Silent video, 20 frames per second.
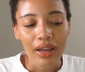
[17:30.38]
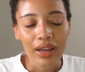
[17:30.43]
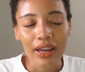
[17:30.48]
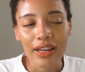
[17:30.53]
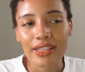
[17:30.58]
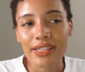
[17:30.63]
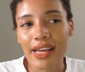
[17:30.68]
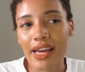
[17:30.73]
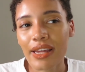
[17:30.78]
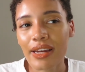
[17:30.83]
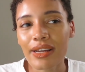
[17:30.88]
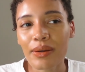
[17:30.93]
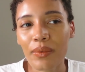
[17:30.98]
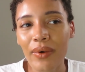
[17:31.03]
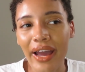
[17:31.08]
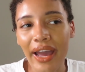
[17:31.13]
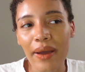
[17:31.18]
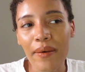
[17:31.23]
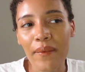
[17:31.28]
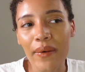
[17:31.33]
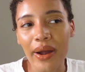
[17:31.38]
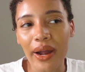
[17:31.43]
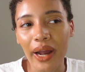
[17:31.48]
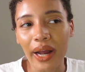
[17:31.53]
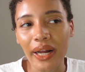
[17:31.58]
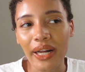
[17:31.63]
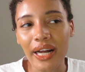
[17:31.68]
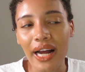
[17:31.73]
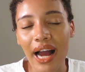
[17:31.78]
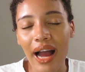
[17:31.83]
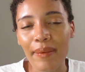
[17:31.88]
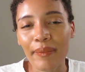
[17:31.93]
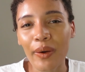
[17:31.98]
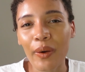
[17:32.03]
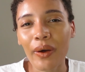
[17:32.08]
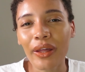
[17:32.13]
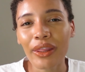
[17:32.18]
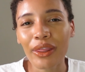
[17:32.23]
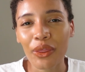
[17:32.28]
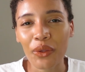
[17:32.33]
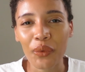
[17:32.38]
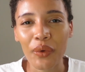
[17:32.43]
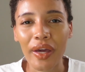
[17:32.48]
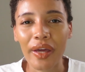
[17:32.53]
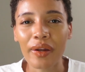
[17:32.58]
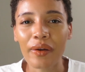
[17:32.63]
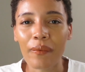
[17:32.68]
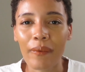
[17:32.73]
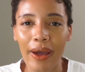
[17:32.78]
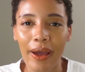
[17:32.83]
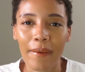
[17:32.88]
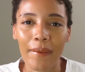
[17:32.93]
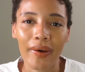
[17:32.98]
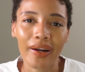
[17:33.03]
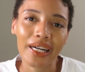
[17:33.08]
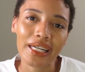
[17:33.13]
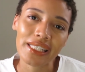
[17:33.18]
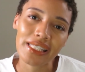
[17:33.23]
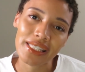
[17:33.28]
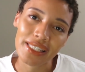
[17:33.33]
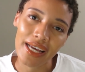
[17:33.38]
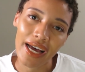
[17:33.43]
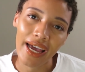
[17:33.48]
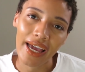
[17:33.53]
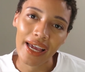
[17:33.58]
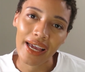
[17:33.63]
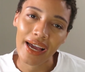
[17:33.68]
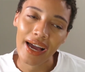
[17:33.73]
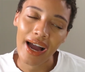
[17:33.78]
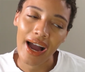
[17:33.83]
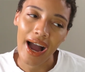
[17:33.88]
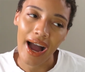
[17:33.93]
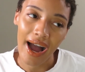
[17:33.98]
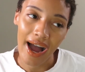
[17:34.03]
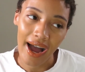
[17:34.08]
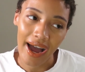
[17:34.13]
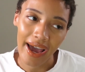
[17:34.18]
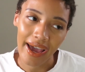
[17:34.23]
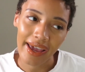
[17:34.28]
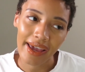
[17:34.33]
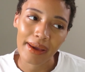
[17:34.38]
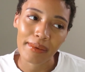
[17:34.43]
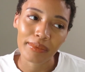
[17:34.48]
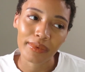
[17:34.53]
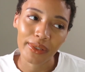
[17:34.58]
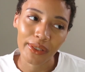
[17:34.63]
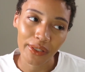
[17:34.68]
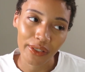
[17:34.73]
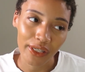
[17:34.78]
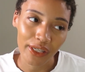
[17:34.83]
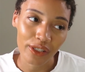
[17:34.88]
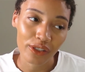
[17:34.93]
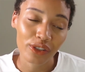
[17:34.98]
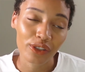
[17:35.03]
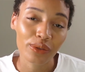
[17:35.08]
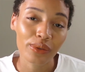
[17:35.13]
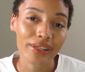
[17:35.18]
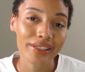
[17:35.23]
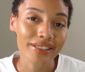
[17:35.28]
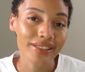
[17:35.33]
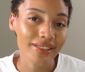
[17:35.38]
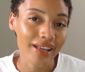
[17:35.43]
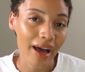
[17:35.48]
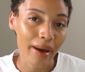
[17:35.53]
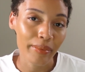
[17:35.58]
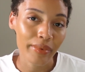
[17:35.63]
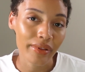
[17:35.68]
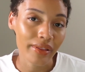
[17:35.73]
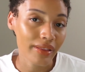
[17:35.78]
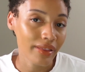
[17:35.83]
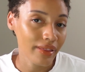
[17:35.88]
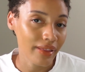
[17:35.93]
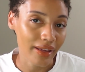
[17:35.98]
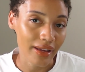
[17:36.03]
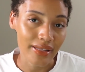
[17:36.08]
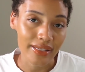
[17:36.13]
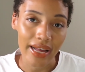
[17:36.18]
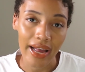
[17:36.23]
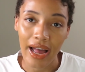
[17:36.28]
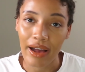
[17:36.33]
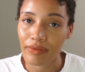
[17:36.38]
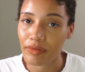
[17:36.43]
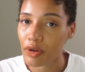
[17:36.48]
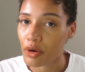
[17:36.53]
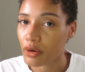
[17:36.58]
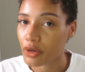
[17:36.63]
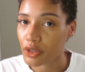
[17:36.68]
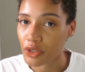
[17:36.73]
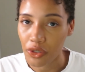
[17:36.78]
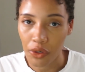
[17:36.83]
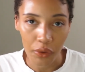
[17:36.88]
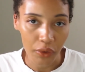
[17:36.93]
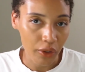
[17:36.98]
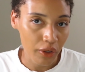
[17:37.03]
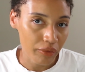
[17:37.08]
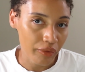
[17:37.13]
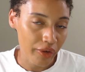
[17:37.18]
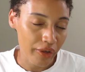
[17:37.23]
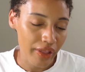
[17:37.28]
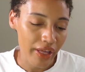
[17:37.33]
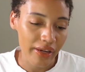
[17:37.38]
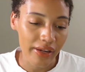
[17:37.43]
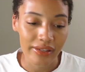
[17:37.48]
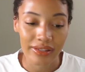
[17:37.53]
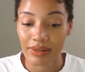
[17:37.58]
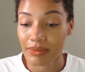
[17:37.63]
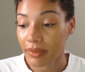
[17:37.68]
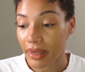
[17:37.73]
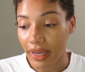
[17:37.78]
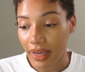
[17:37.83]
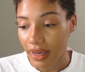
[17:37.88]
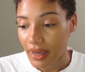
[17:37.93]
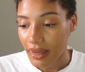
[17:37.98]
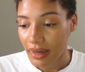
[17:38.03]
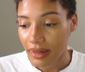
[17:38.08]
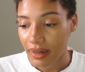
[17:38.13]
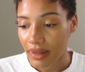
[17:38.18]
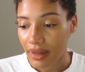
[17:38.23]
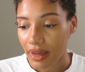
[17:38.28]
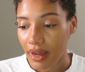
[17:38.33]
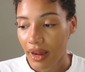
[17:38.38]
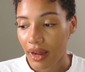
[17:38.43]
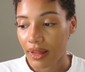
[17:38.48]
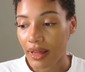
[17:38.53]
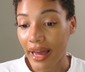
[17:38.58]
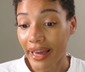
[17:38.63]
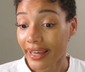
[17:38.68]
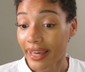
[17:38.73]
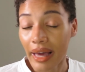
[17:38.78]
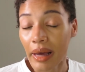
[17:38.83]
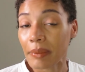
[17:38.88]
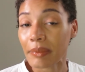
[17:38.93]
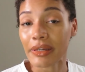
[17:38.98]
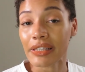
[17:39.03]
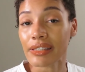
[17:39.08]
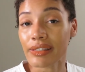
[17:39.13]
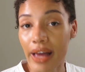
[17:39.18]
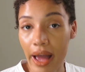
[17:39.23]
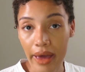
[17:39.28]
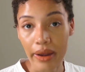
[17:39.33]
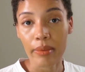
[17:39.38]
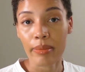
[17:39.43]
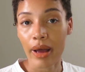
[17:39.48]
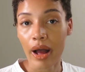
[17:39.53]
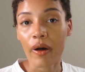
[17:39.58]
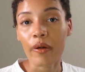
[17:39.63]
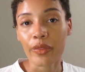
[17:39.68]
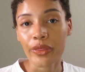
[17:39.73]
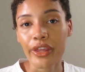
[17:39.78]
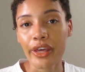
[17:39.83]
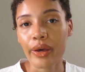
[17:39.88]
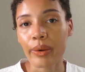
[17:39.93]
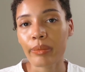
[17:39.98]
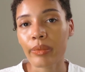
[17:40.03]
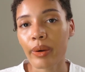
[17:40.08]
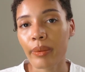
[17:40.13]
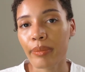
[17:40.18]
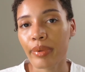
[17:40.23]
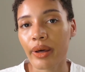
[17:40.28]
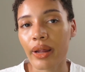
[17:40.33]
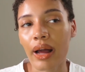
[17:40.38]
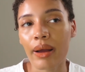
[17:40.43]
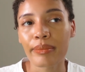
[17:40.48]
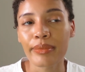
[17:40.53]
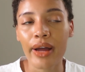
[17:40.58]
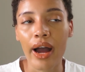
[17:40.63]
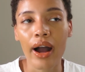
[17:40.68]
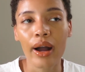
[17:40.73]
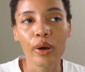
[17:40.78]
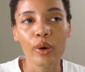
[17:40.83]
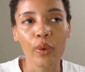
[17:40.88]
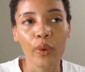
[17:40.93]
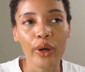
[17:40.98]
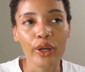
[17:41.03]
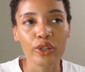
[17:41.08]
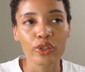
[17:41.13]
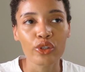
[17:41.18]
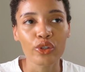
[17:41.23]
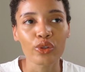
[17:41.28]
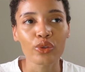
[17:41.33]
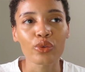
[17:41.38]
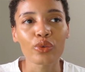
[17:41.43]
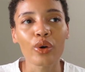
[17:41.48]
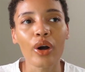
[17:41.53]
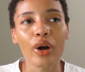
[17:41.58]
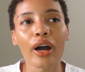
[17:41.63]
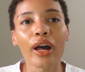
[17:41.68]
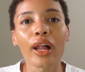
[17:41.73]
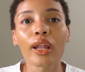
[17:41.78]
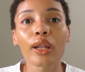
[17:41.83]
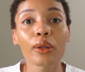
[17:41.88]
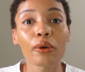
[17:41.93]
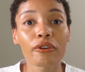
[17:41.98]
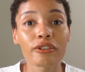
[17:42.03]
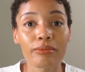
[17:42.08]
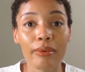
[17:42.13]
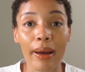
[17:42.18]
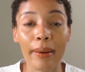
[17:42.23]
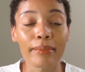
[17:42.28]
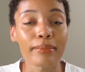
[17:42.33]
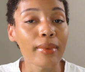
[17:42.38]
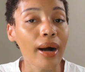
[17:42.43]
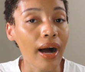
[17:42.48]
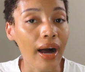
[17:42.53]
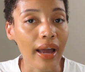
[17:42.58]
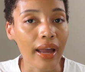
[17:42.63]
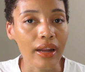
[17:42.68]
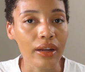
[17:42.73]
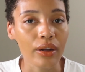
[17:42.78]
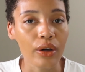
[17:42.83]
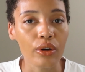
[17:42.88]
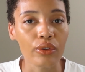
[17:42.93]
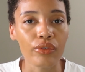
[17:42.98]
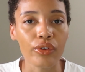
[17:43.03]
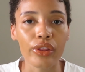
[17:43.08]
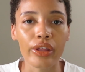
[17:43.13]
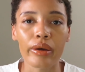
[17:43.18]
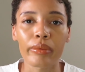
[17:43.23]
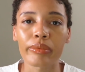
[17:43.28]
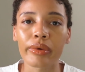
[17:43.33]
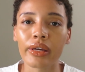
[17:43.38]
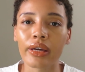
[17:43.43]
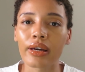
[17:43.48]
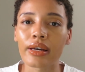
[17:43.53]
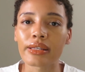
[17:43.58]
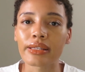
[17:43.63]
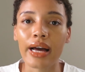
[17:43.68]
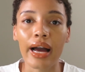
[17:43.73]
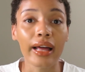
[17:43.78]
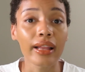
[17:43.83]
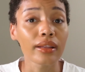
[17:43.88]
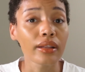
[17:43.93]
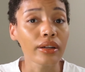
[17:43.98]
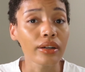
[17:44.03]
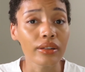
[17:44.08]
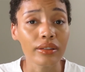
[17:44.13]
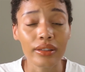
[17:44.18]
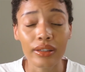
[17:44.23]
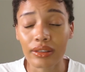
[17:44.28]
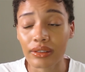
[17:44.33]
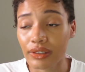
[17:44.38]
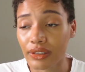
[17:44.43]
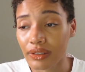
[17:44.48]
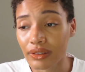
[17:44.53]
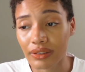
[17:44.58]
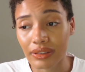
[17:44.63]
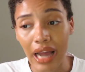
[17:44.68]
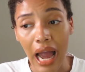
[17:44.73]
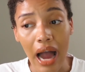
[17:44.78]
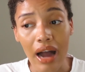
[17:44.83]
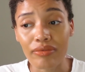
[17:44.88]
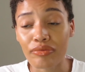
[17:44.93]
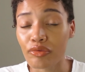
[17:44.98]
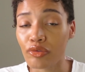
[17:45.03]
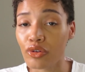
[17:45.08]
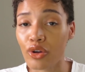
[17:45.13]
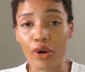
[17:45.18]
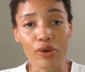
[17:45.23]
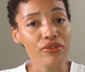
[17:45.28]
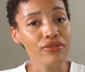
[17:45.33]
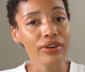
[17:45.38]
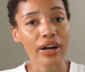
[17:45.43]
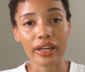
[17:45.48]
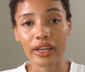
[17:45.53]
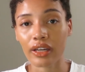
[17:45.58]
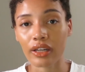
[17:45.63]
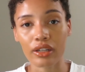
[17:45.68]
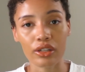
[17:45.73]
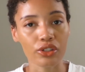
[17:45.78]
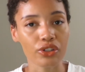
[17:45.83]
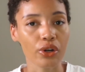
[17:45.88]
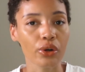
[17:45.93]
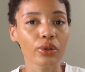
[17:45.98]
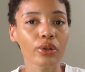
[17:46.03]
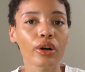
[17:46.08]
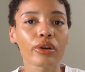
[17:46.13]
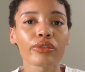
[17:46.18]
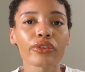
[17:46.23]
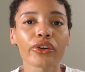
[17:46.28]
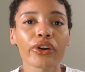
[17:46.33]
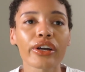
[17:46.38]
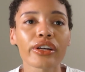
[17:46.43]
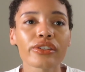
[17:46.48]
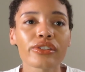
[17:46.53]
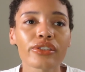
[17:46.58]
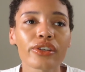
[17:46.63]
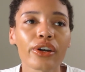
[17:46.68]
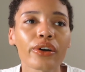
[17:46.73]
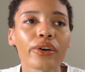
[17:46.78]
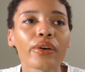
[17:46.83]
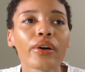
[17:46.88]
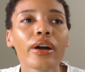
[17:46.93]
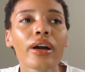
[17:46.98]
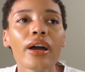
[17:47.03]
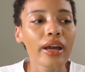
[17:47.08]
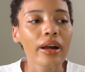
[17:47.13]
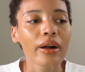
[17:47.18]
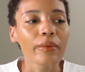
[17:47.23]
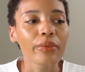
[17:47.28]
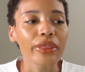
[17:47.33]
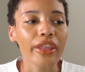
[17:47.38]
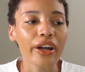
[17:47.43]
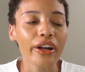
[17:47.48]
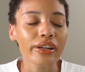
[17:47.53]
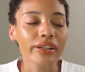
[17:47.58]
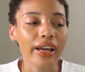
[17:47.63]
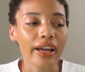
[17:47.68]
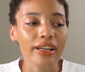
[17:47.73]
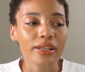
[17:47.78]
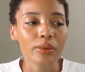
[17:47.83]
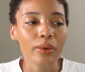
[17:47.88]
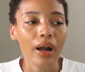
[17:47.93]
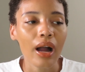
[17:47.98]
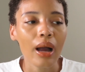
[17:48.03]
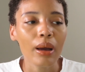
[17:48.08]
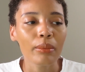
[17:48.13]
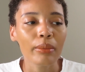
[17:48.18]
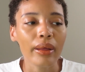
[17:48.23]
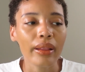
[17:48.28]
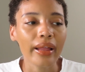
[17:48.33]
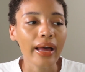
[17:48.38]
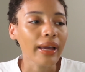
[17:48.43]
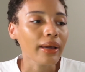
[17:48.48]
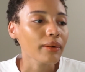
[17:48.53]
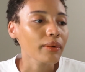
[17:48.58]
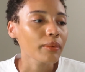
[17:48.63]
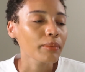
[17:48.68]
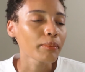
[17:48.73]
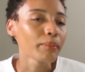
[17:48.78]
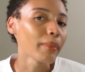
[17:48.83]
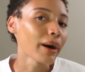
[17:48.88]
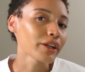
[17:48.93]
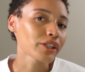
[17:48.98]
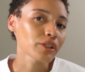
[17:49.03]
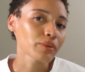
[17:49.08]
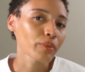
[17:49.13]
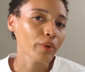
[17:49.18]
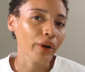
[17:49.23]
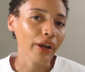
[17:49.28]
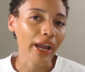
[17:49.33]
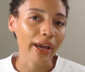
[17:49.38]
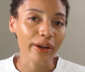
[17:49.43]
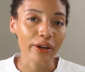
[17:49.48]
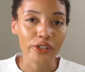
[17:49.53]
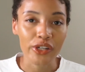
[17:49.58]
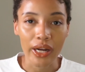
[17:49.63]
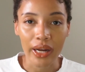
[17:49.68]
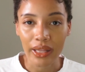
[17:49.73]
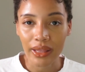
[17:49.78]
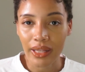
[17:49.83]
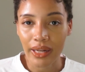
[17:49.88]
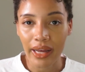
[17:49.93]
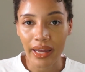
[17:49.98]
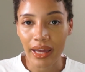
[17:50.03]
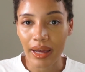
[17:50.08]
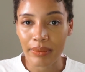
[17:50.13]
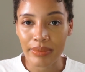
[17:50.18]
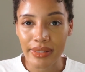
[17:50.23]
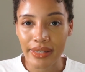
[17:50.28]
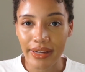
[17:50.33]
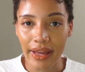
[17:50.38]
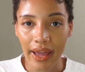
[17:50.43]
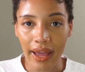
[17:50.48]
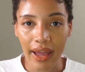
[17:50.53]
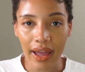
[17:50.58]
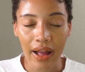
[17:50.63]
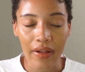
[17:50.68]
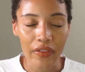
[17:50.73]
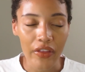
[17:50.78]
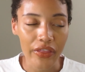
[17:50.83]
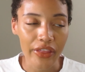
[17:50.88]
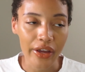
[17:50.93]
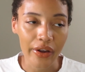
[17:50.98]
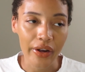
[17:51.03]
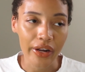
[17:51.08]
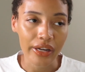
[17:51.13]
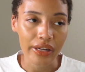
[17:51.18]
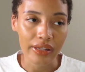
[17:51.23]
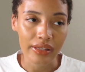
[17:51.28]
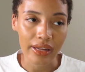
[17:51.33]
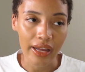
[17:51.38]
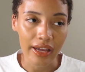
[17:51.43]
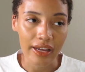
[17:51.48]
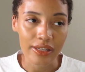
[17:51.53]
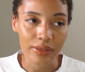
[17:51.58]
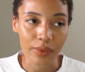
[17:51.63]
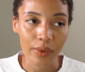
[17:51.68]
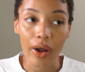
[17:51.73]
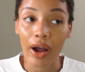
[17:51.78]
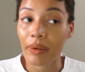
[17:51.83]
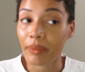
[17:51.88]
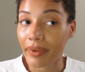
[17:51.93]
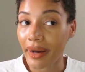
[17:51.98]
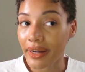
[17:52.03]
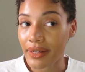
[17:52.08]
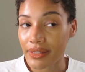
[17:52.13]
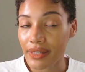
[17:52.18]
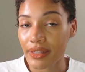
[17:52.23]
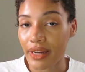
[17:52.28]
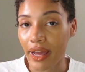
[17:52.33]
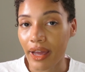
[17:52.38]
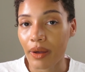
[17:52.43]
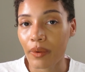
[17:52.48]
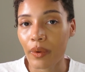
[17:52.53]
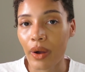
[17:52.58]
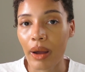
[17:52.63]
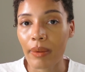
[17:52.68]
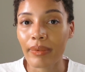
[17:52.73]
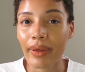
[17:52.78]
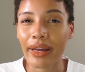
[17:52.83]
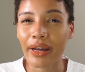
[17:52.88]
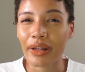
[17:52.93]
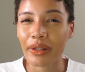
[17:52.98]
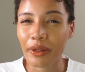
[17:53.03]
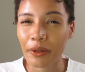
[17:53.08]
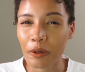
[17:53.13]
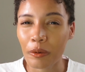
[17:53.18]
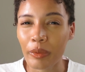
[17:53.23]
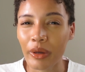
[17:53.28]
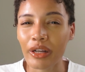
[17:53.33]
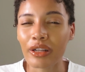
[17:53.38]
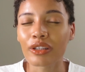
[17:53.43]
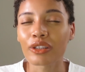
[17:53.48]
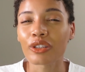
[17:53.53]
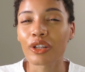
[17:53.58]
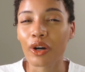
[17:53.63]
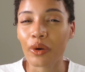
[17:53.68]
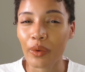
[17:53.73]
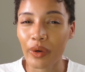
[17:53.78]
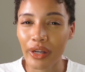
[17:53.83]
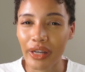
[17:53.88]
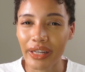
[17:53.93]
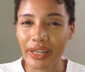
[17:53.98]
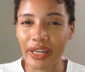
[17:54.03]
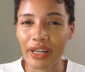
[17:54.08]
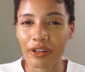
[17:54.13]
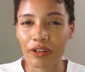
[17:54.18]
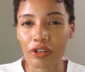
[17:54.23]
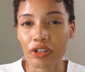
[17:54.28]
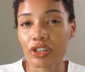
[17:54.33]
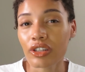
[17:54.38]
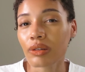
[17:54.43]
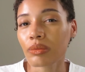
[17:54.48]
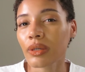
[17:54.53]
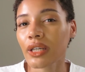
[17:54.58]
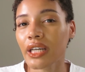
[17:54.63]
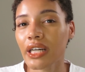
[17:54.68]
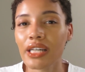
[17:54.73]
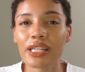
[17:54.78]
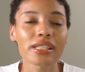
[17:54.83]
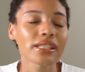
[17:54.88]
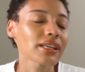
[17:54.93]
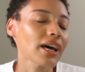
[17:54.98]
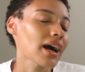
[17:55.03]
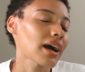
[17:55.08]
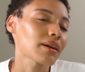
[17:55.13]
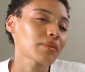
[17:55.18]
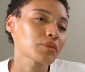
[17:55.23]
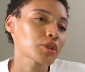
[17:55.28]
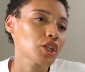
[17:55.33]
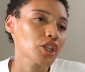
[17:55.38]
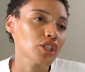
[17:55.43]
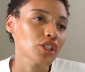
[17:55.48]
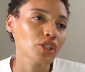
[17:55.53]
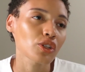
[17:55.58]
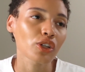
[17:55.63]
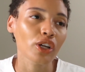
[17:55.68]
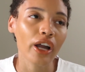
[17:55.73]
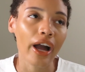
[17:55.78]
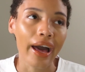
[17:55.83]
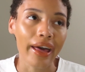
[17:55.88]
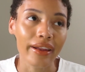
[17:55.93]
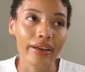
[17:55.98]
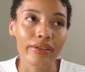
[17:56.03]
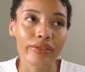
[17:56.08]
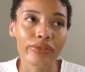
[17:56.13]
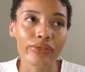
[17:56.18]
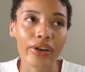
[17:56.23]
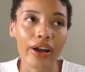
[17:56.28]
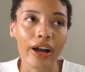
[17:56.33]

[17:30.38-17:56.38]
it's in a way where I'm going through it in a way where it's like I am learning to accept things I have no control over. That doesn't mean I can't be sad about them, but I'm not going to lose my mind over them because I literally have no fucking control over it. So there are days where I'm like much more energetic than I am today, and then there are days where I'm like today where I'm like a little bit lower in energy because I'm just kind of